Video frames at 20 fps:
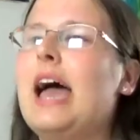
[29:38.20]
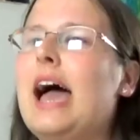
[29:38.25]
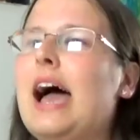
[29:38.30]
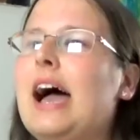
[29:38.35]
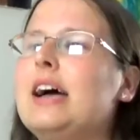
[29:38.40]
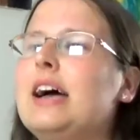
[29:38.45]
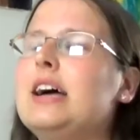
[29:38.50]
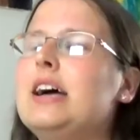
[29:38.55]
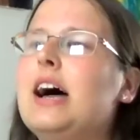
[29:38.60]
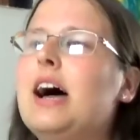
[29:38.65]

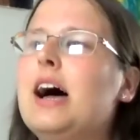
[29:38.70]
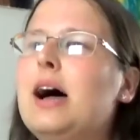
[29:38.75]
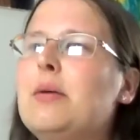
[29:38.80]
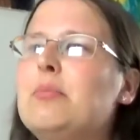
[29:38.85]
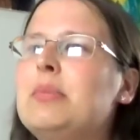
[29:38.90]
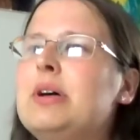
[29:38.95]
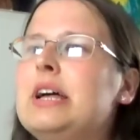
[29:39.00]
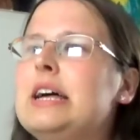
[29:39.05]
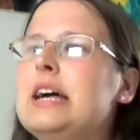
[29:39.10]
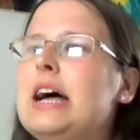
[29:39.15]
yeah.
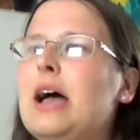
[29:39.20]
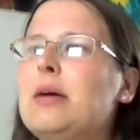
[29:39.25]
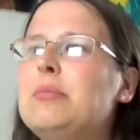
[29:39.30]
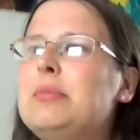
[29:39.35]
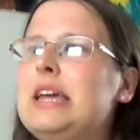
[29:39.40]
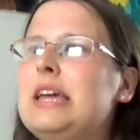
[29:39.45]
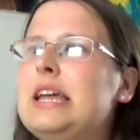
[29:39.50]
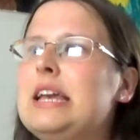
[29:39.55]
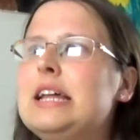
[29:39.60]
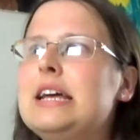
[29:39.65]
Um, I
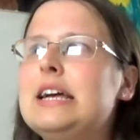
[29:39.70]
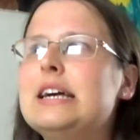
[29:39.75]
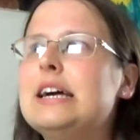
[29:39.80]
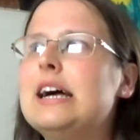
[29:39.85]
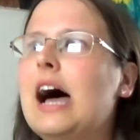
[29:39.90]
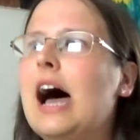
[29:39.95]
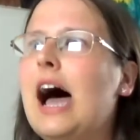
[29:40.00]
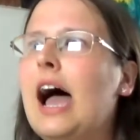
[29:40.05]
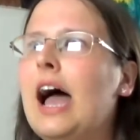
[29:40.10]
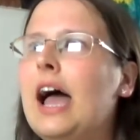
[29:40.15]
mean,
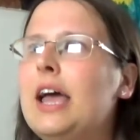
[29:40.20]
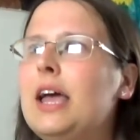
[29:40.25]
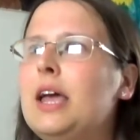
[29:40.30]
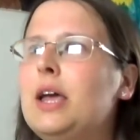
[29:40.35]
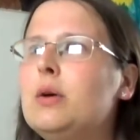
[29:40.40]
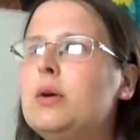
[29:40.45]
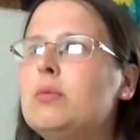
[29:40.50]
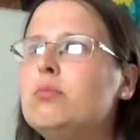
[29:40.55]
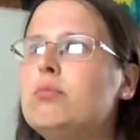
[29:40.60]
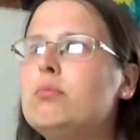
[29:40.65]

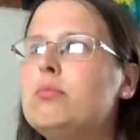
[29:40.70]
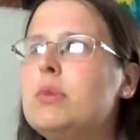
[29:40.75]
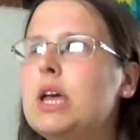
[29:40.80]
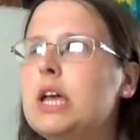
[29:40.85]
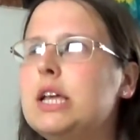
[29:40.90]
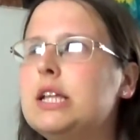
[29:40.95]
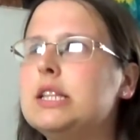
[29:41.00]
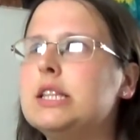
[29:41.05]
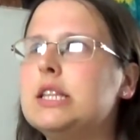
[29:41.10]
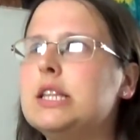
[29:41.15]
I
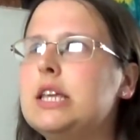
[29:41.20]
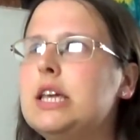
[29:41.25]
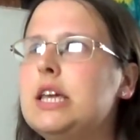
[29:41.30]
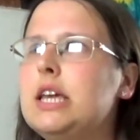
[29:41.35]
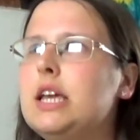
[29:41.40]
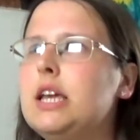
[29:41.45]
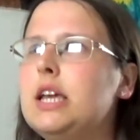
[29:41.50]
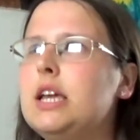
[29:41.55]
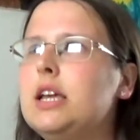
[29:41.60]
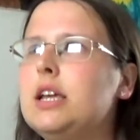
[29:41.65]

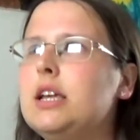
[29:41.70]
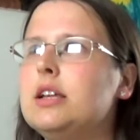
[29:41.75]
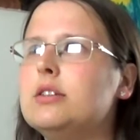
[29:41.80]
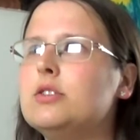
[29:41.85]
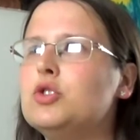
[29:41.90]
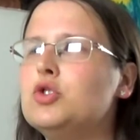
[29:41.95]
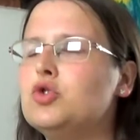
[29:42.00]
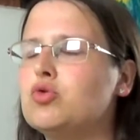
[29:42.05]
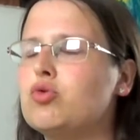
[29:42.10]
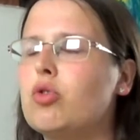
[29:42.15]
mainly
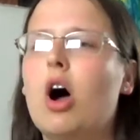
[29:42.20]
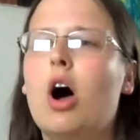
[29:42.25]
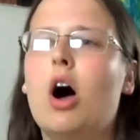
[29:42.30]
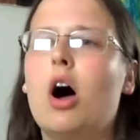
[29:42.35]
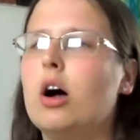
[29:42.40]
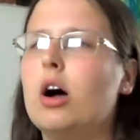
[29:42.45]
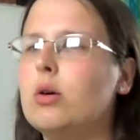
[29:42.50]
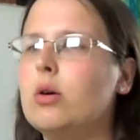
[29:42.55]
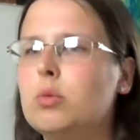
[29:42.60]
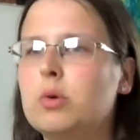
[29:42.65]

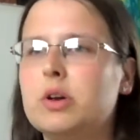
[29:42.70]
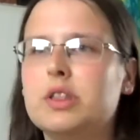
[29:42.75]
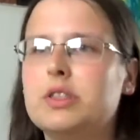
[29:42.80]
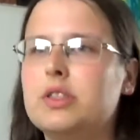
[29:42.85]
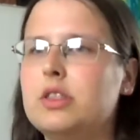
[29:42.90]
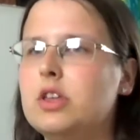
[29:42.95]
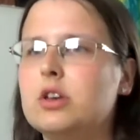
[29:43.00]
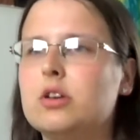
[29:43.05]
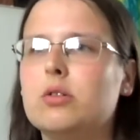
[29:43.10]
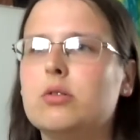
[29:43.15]
draw with,
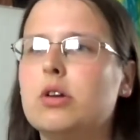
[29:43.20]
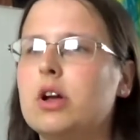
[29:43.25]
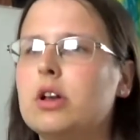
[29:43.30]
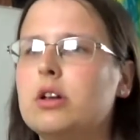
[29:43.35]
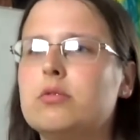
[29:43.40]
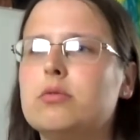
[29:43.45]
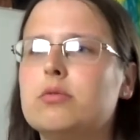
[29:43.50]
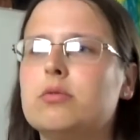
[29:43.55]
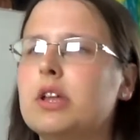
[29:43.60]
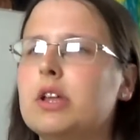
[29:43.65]
you know,
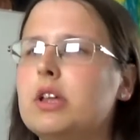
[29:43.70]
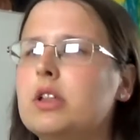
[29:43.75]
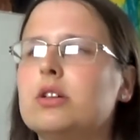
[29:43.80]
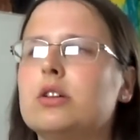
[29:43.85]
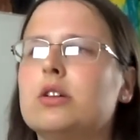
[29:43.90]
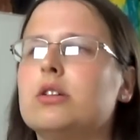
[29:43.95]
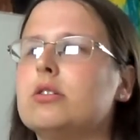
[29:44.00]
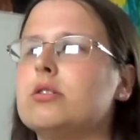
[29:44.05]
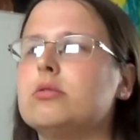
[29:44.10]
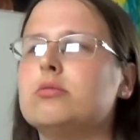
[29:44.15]
kind of
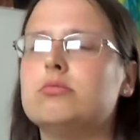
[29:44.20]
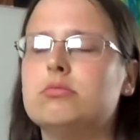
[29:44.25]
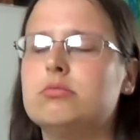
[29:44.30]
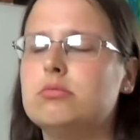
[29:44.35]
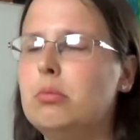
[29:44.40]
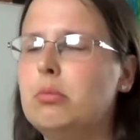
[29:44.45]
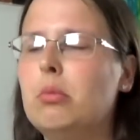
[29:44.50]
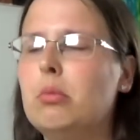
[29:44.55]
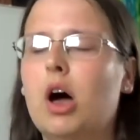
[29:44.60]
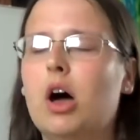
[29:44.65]
regular
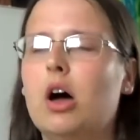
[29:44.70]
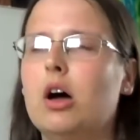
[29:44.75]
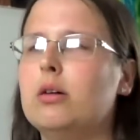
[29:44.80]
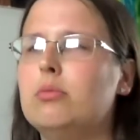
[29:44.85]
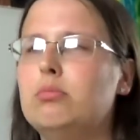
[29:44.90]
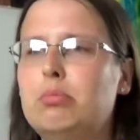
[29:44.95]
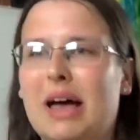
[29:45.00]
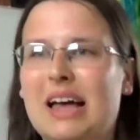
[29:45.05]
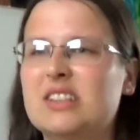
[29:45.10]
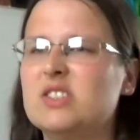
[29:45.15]
uh,
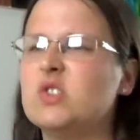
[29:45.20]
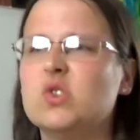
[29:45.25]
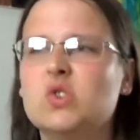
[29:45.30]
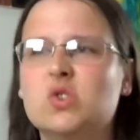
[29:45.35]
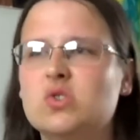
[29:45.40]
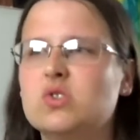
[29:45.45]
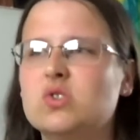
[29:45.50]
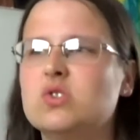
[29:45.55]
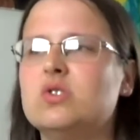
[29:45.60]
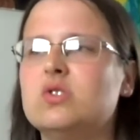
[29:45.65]

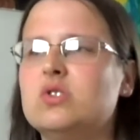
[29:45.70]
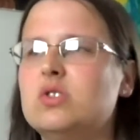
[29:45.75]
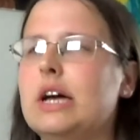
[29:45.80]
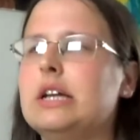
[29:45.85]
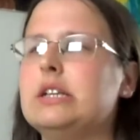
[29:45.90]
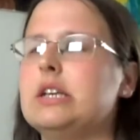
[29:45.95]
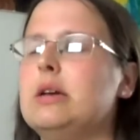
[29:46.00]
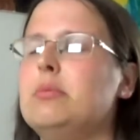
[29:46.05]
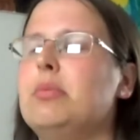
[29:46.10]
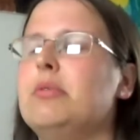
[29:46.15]
pencils,
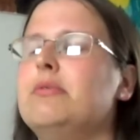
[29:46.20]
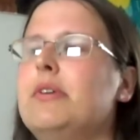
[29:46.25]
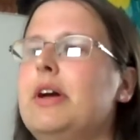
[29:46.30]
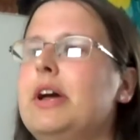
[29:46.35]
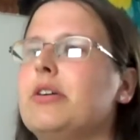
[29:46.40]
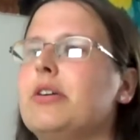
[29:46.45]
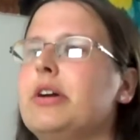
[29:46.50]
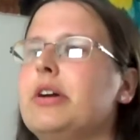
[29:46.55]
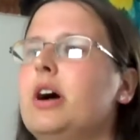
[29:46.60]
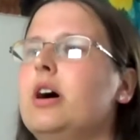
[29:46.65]
that type of
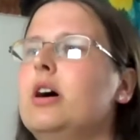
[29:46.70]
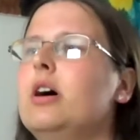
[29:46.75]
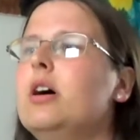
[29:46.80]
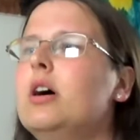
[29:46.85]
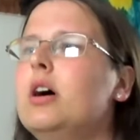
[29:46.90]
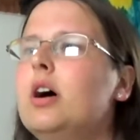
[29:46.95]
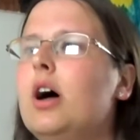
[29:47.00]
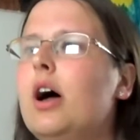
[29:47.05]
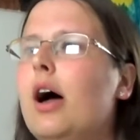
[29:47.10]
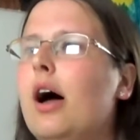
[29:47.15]
area.
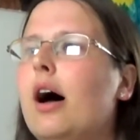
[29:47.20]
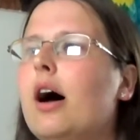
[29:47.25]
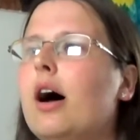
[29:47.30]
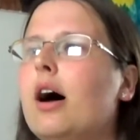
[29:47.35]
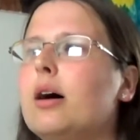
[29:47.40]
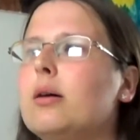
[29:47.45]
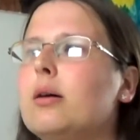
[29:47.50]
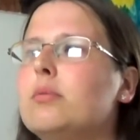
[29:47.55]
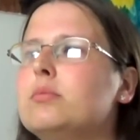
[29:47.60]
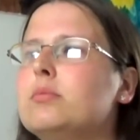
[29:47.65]

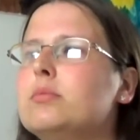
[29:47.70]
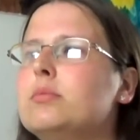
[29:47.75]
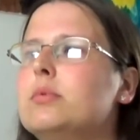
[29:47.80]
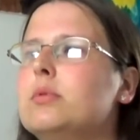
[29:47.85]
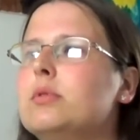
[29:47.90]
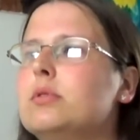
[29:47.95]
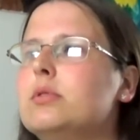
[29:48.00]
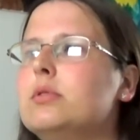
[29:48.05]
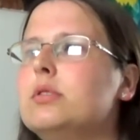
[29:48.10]
Um,